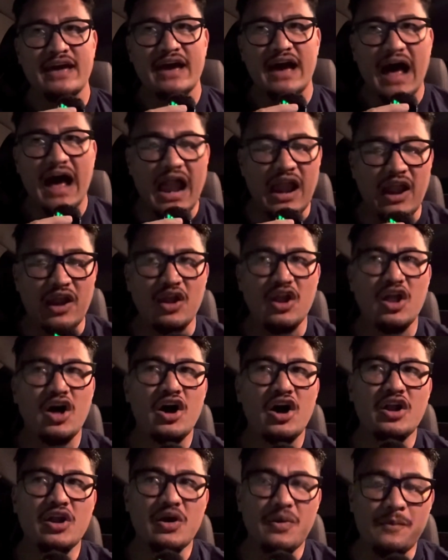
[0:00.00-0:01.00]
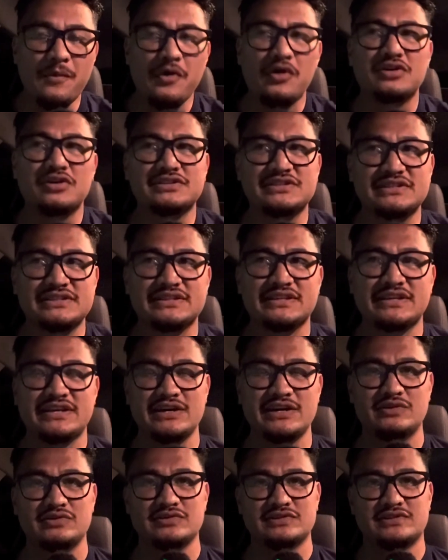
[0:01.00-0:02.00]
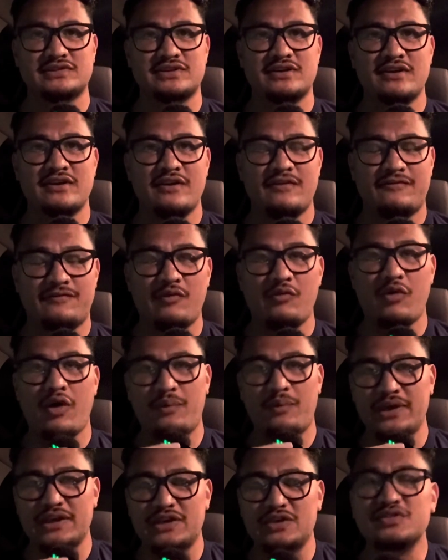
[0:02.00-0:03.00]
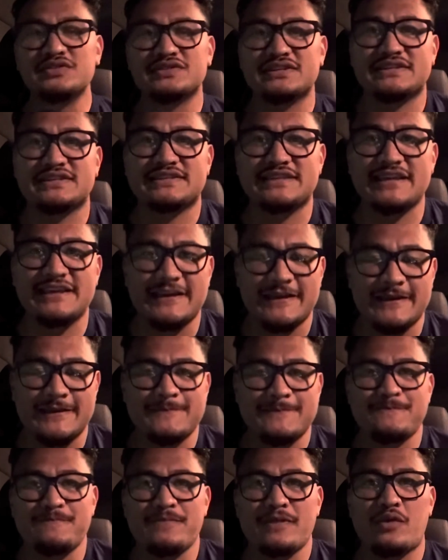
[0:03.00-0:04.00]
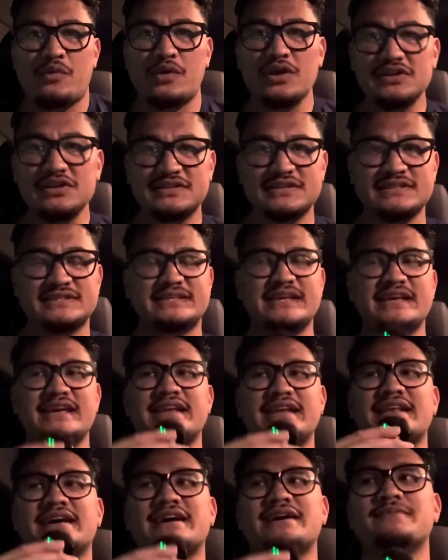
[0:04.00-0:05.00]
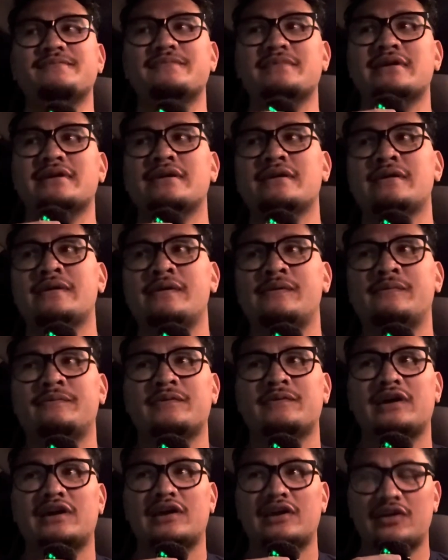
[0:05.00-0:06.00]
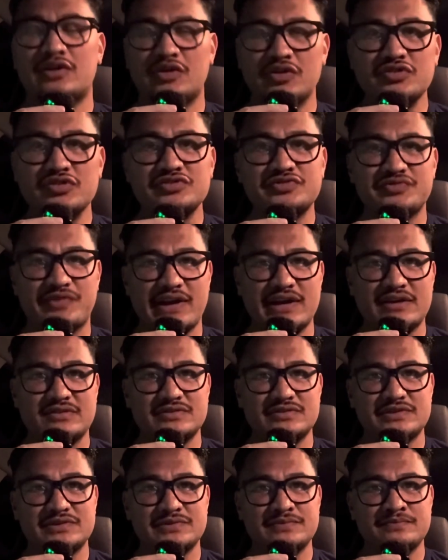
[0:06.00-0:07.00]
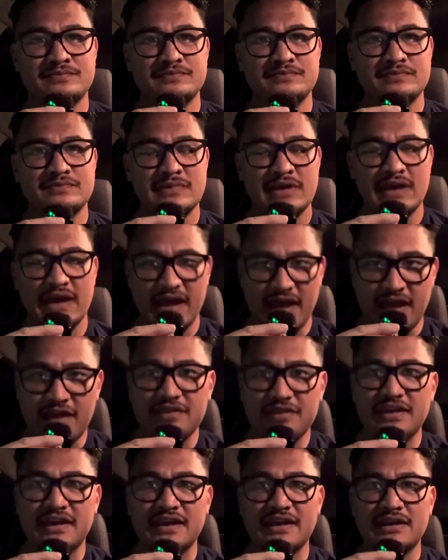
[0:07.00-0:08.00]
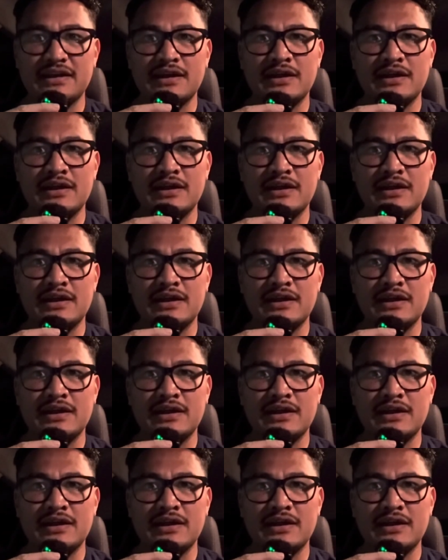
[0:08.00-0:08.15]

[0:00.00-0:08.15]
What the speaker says: A lot more skills from what we used to seeing. We used to seeing him lose rounds and then